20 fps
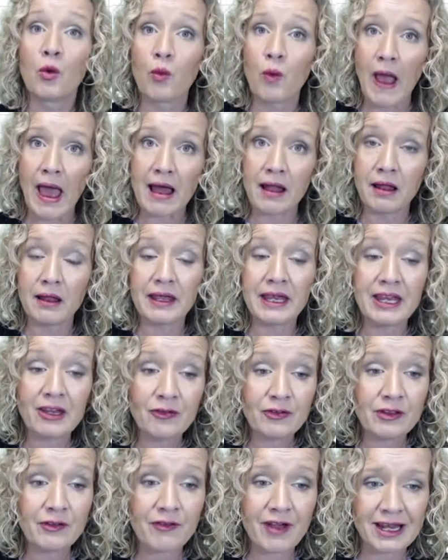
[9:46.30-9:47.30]
Well,
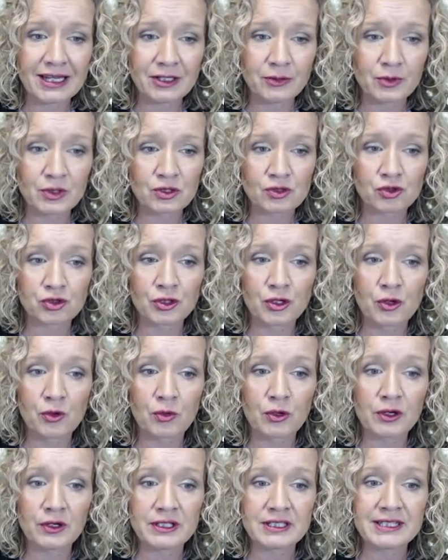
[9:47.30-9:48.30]
if the value is true,
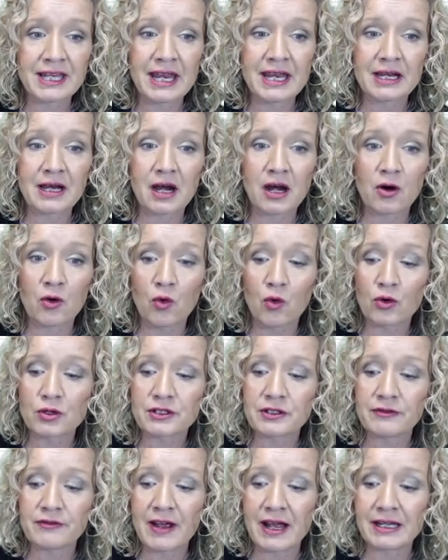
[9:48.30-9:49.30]
we're going to take our
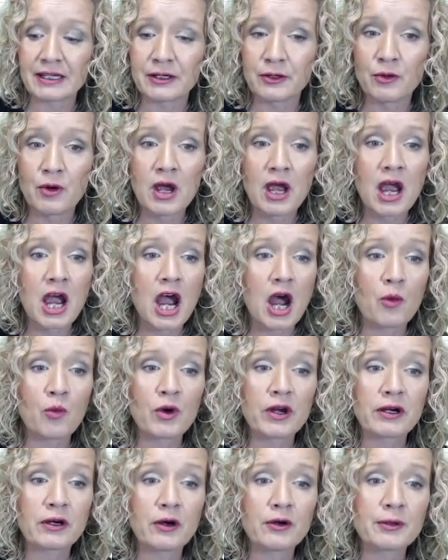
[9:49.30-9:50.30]
order value and
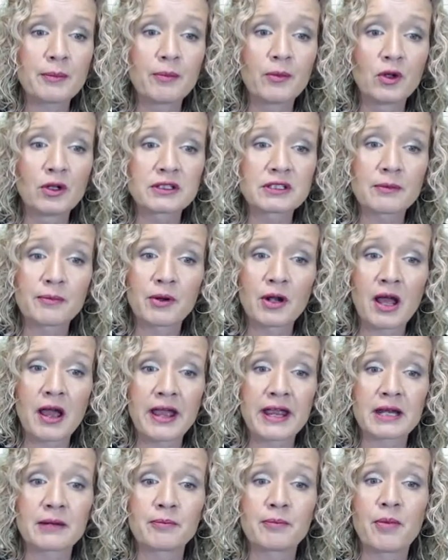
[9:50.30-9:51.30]
we're going to
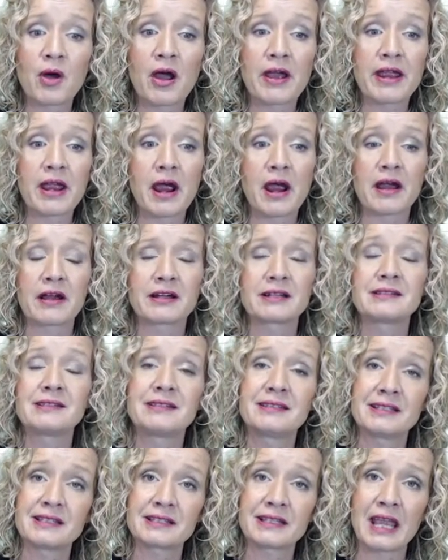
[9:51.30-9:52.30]
multiply it by our
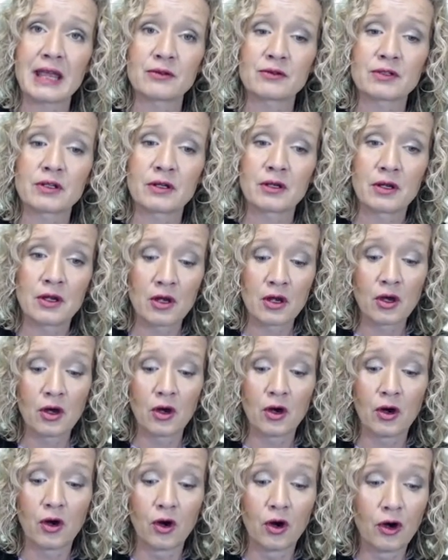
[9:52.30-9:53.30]
discount.
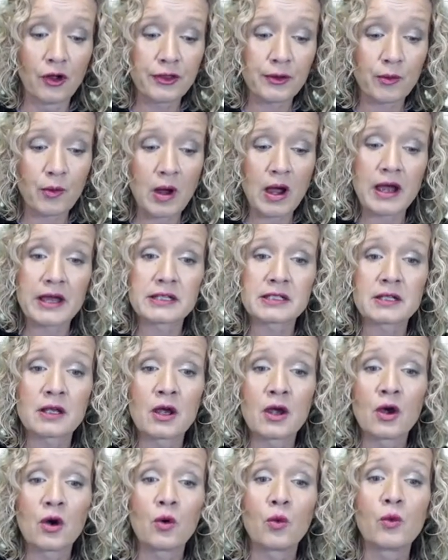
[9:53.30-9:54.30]
Otherwise,
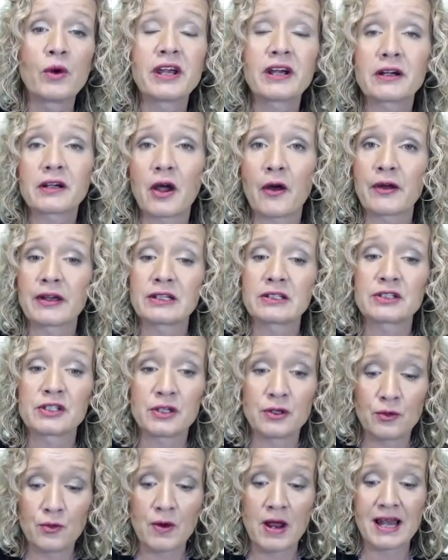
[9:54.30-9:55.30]
we are going
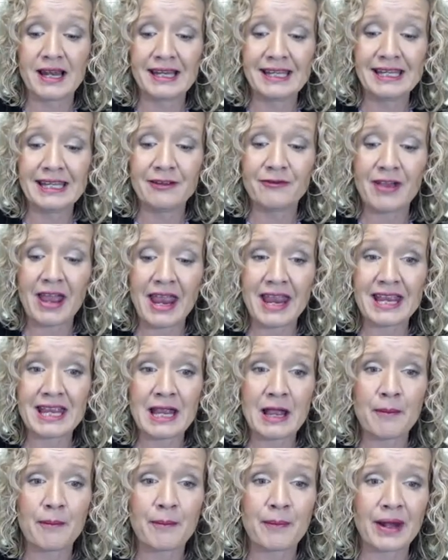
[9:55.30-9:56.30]
to leave a
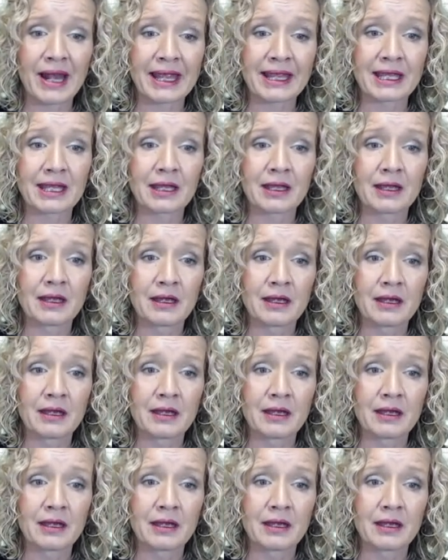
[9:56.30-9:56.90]
blank.